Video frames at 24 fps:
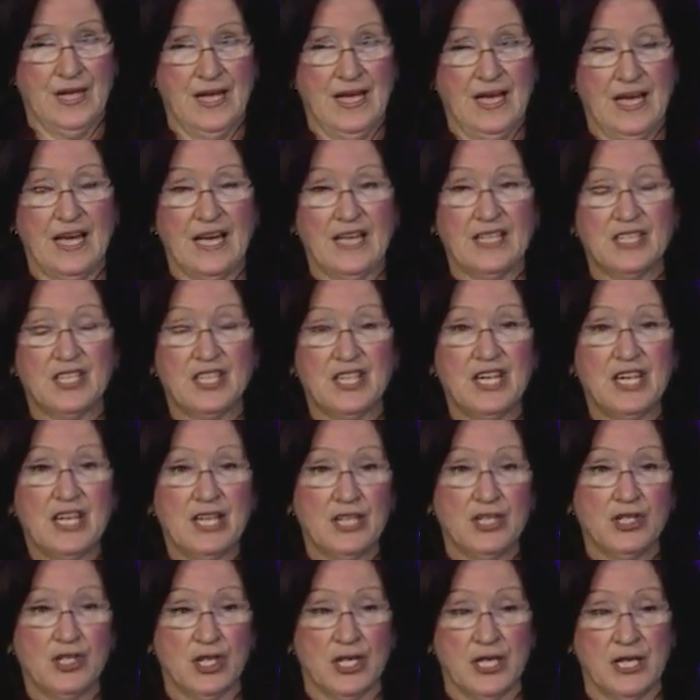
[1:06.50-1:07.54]
a
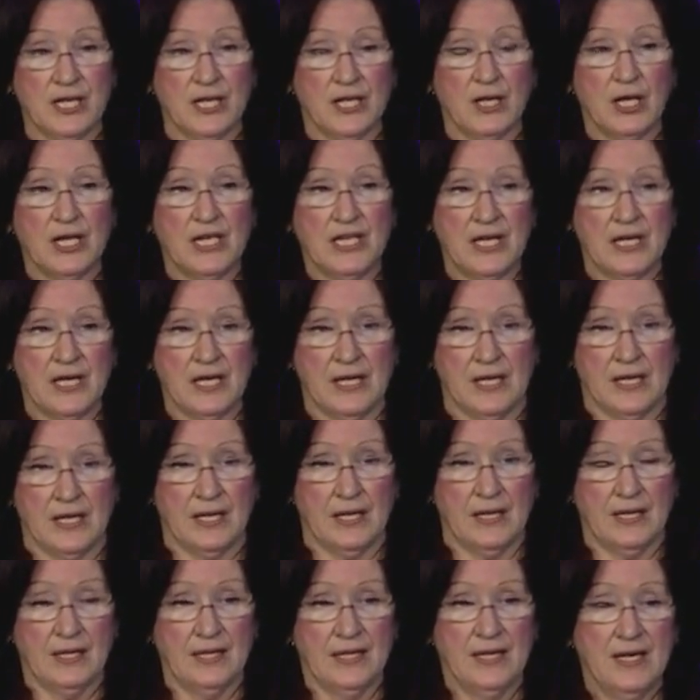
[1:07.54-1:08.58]
teaching year,